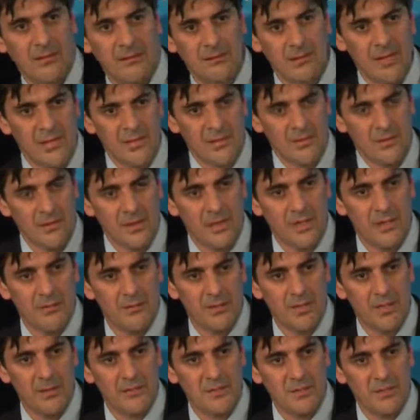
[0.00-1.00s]
national income
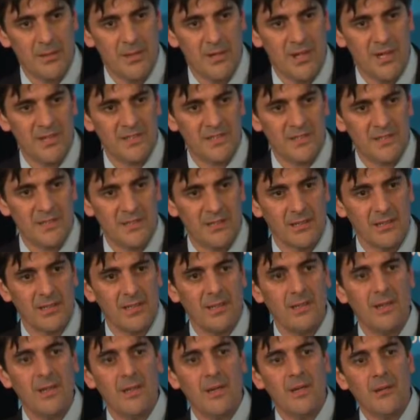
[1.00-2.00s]
keeps rising.
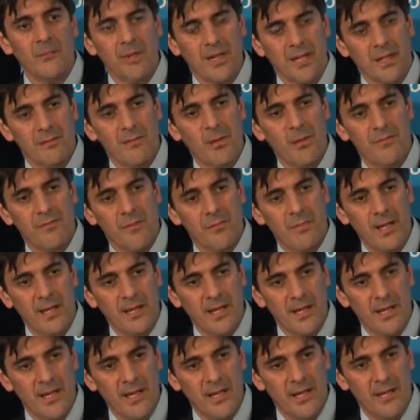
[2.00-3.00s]
But coming off the back
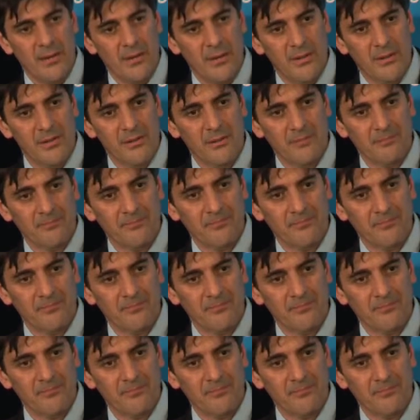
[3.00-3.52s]
of Howard,